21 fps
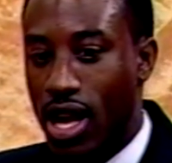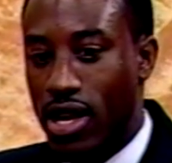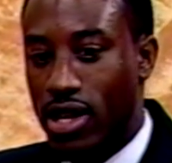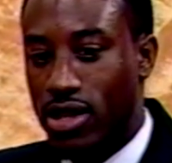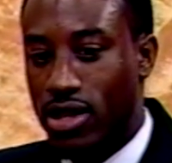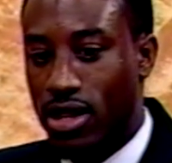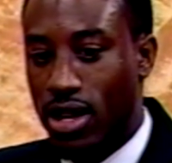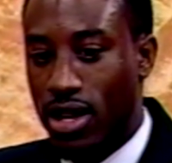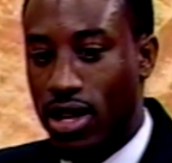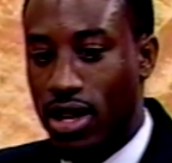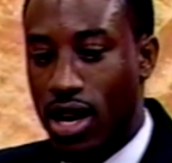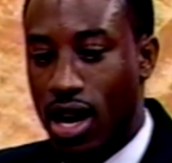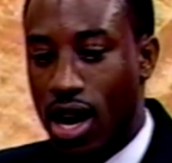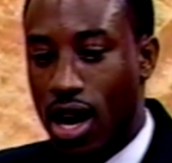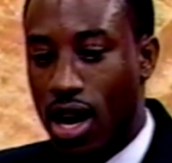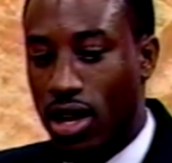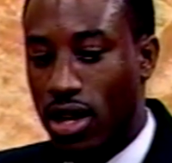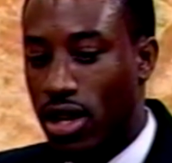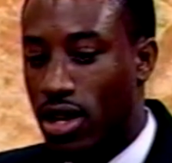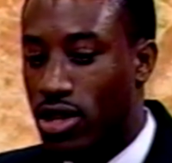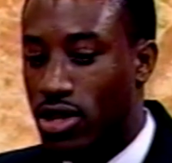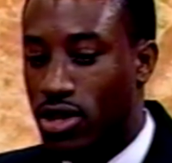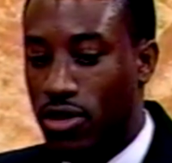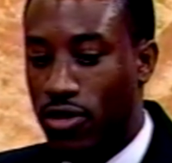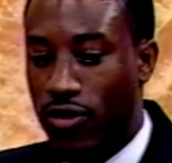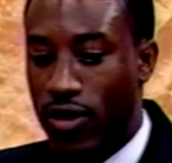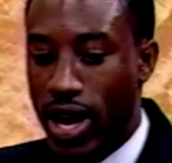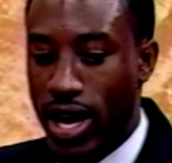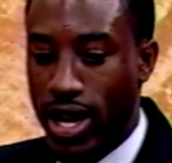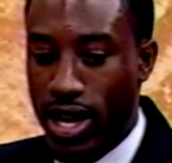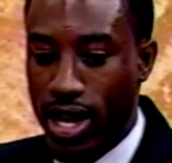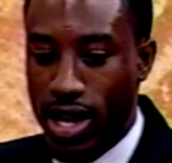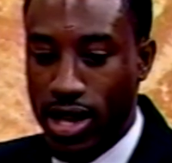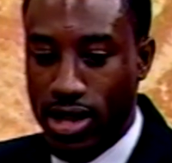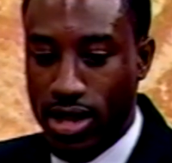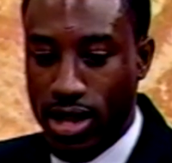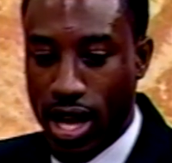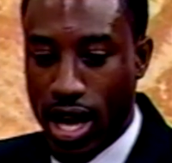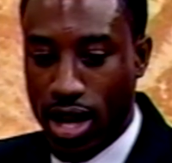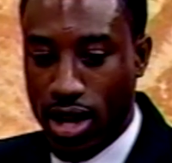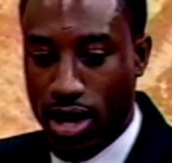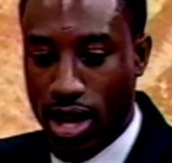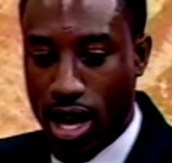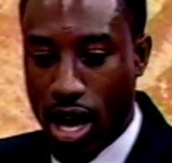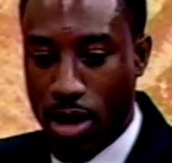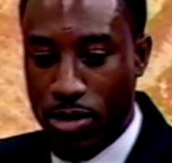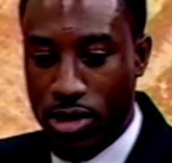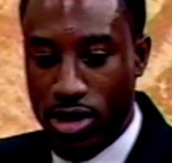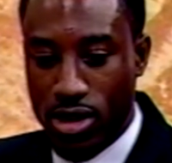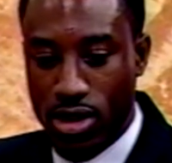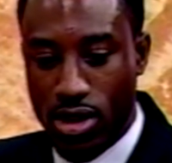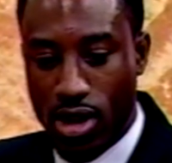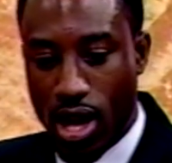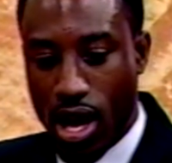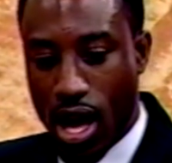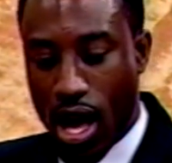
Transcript: studied literature, finance, and economics.